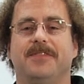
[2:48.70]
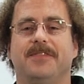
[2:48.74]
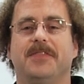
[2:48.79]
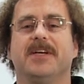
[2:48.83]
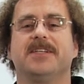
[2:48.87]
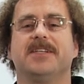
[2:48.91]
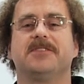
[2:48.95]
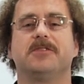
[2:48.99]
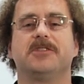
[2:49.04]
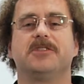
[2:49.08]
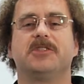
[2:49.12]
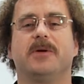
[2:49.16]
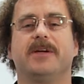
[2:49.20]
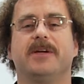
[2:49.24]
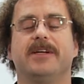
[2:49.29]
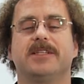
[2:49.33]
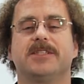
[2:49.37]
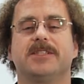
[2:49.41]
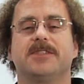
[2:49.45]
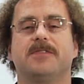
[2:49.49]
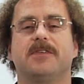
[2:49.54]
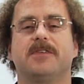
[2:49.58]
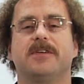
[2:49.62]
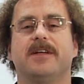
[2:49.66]
Thanks for joining
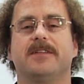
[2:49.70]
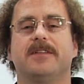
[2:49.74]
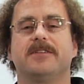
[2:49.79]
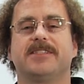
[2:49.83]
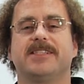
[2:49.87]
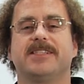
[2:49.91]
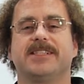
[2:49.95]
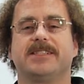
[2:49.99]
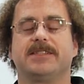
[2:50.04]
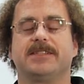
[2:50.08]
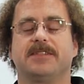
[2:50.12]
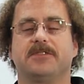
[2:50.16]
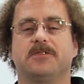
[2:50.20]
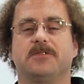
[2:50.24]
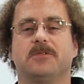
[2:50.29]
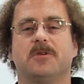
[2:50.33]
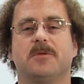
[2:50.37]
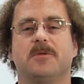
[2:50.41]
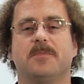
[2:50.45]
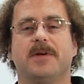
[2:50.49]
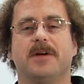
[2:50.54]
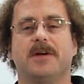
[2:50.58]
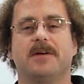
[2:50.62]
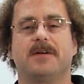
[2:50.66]
us for another successful
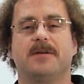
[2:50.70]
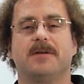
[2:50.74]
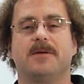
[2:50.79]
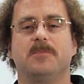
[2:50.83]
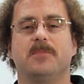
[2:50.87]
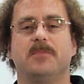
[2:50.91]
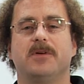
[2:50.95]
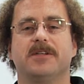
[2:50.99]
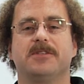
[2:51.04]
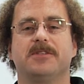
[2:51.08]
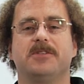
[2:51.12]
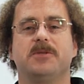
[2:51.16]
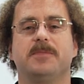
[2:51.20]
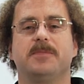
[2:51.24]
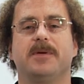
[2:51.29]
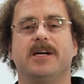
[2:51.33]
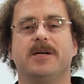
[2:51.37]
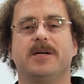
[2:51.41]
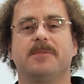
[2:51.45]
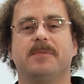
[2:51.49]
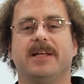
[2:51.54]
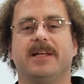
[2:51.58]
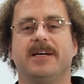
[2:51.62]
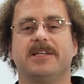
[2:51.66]
repair brought to you
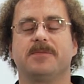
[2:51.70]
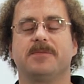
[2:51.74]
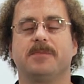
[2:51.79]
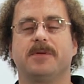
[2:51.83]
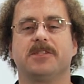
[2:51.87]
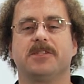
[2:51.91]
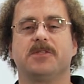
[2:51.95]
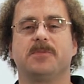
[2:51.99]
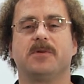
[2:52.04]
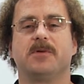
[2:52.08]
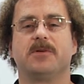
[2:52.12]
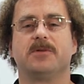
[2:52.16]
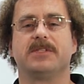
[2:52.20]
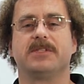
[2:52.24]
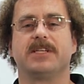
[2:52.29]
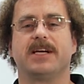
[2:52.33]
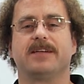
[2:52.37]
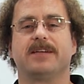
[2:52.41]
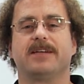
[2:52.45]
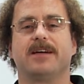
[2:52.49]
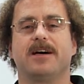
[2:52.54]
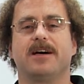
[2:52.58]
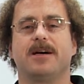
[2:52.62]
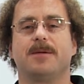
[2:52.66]
by
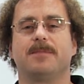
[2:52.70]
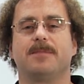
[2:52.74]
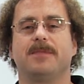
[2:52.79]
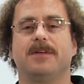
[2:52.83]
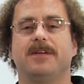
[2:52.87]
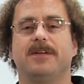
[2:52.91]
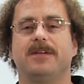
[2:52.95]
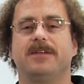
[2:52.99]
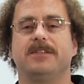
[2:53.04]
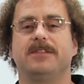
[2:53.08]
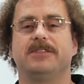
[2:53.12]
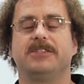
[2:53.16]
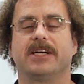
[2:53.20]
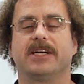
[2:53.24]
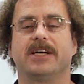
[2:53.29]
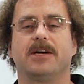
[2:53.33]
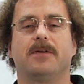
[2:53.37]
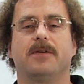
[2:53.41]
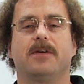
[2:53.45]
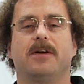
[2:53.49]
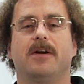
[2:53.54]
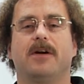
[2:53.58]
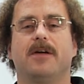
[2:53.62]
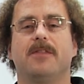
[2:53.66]
AppliancePartsPros.com. Check
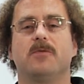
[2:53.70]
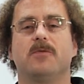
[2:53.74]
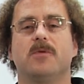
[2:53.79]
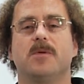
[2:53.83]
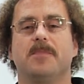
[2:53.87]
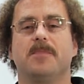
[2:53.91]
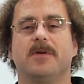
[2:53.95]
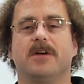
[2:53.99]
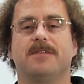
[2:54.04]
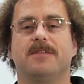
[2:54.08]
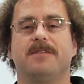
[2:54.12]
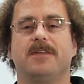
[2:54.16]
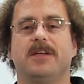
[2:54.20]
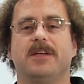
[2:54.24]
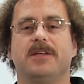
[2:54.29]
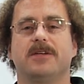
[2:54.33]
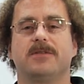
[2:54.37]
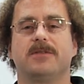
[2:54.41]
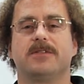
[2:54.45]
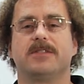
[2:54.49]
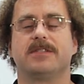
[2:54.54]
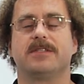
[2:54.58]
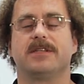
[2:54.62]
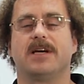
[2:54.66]
out our other repair
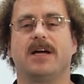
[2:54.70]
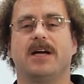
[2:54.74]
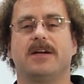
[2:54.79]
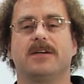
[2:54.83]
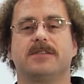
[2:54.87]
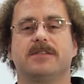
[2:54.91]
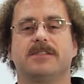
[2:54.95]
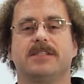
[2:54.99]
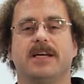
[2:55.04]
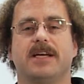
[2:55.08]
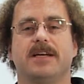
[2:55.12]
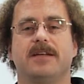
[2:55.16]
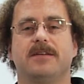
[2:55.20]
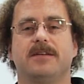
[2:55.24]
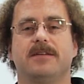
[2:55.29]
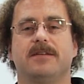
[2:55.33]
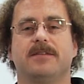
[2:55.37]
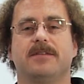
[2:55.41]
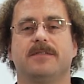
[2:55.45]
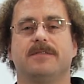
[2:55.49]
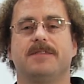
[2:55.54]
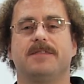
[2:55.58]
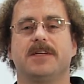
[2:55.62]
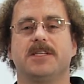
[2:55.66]
videos on our site,
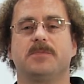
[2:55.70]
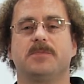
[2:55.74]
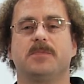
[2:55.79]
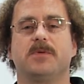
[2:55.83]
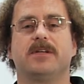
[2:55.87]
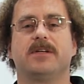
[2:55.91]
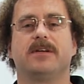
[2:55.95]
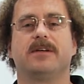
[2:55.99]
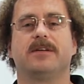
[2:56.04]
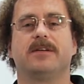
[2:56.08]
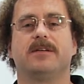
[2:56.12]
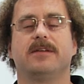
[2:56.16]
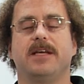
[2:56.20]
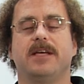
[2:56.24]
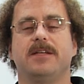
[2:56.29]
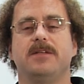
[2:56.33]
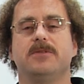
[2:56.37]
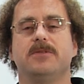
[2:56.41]
Facebook, and